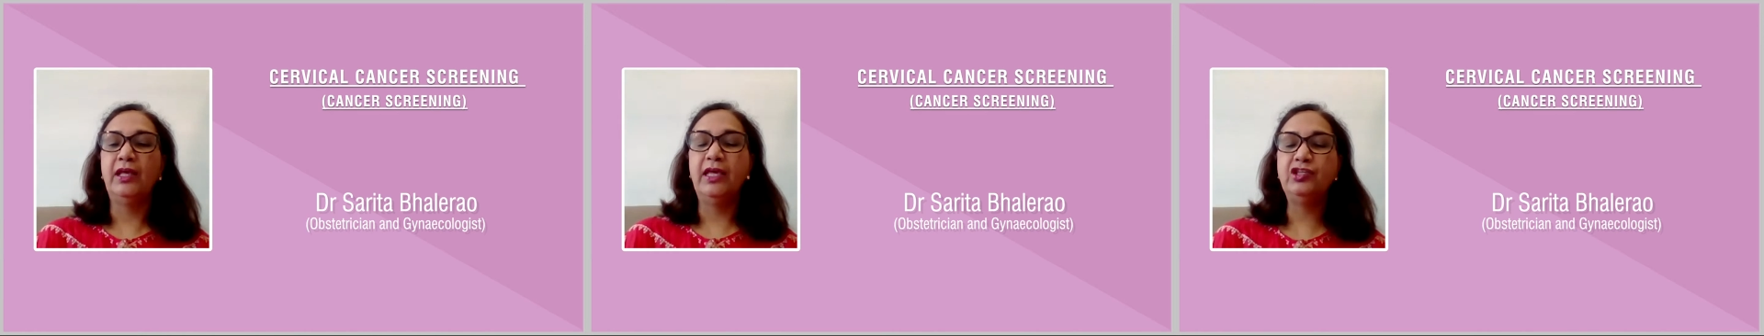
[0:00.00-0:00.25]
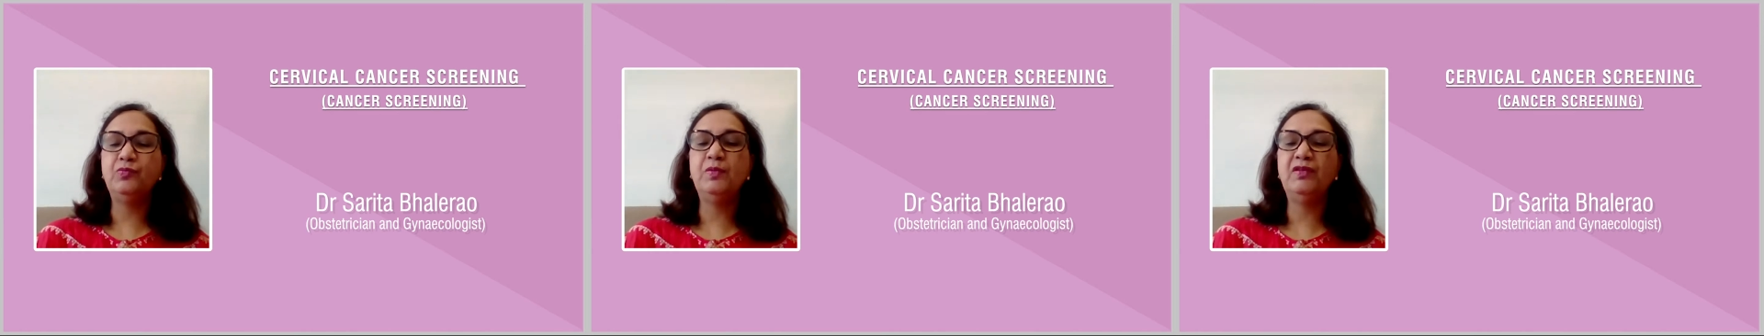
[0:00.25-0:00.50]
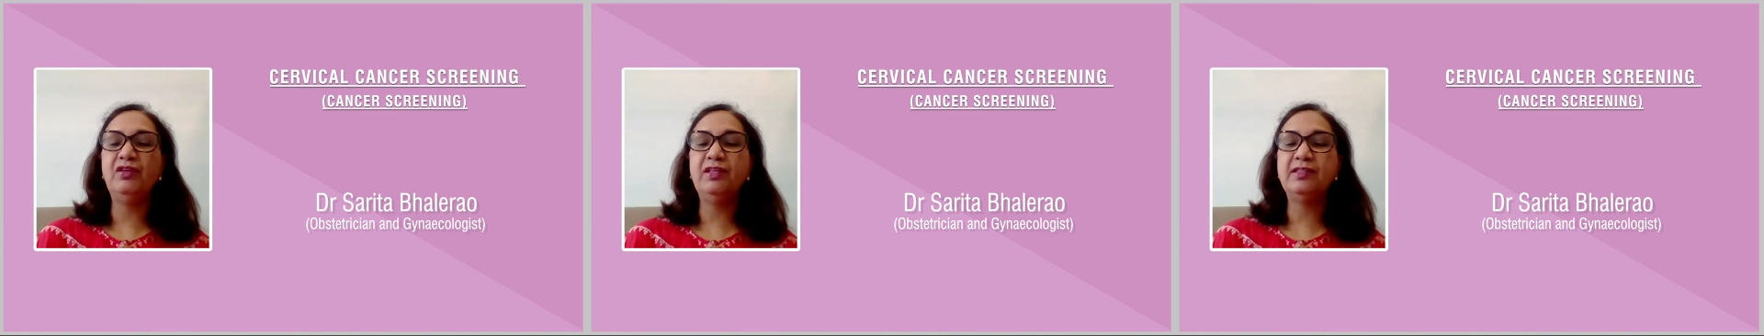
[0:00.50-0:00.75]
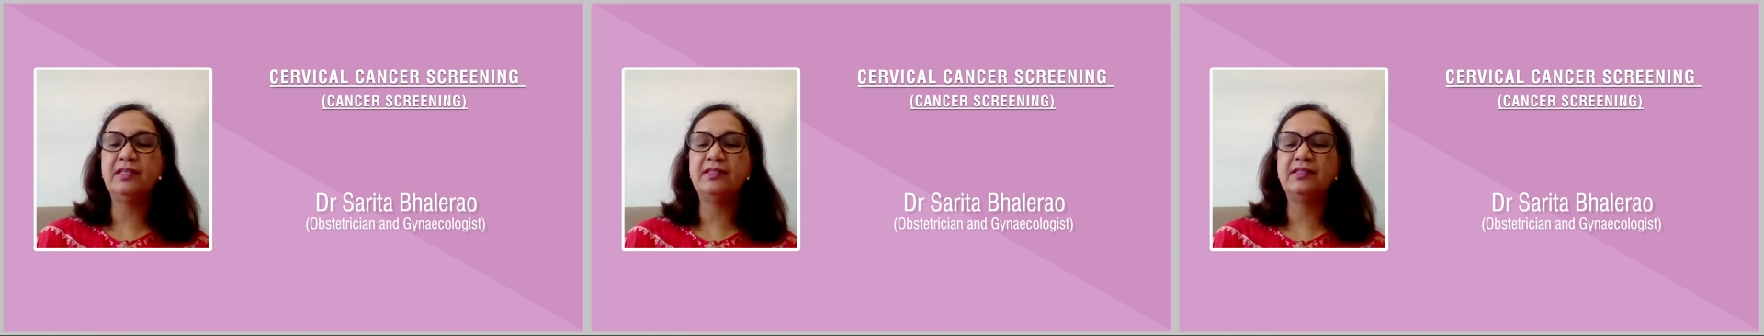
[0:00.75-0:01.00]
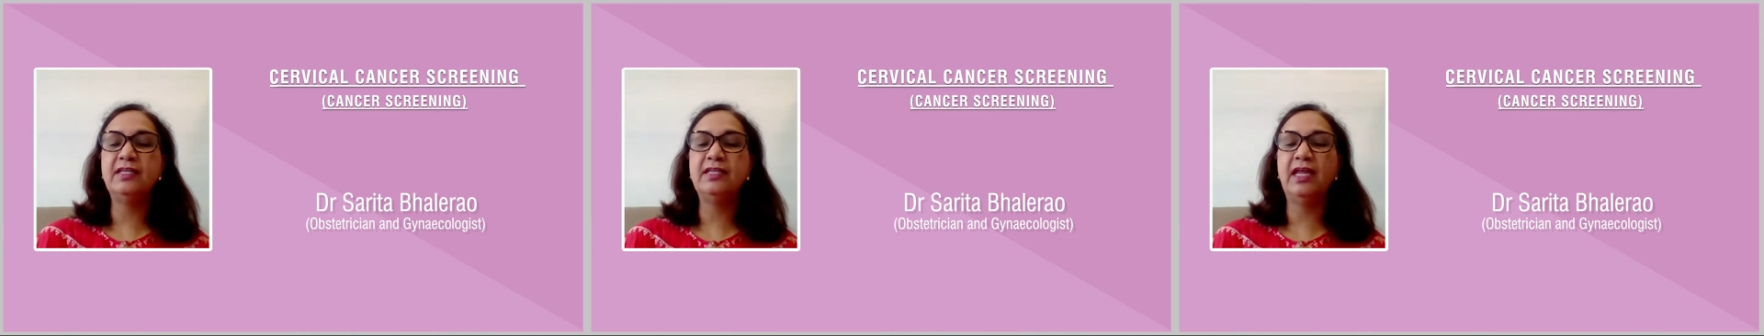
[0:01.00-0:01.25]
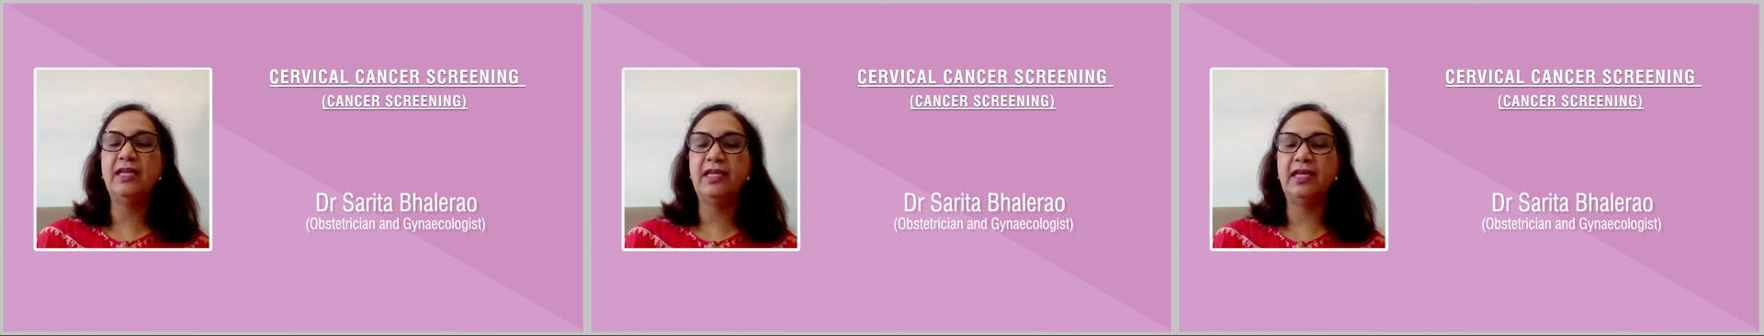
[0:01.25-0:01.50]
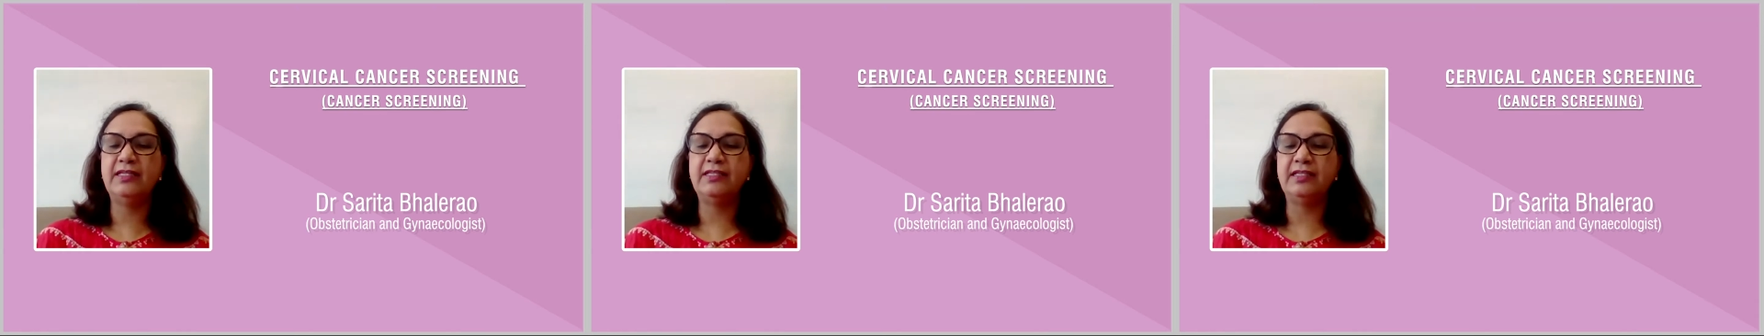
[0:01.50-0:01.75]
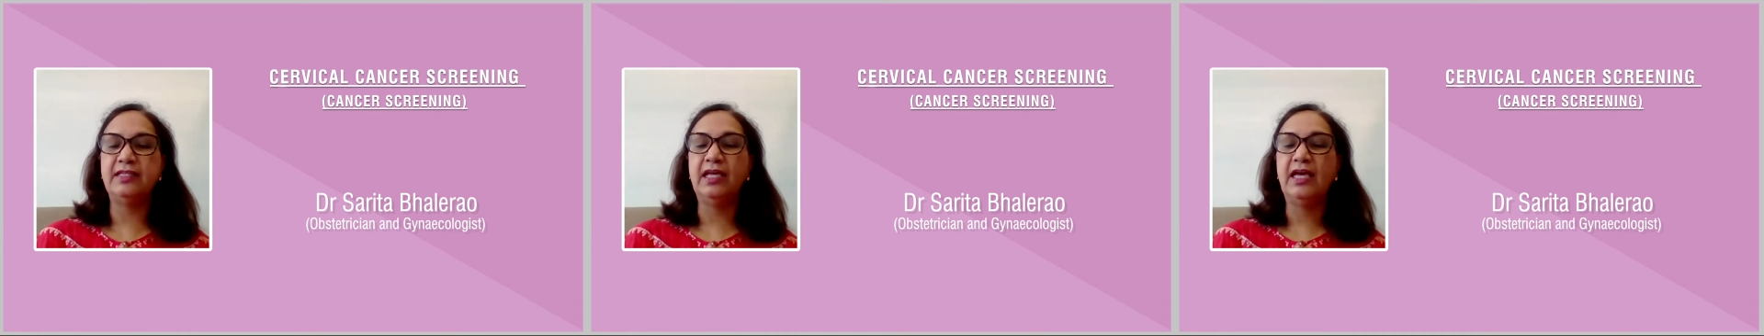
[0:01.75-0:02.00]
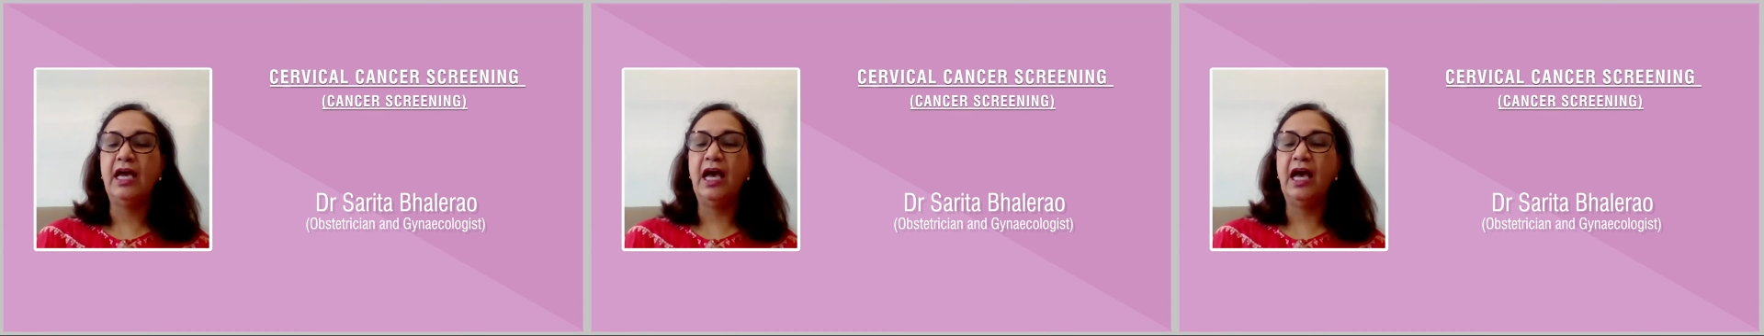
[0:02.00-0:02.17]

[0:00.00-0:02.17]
H P V sixteen and eighteen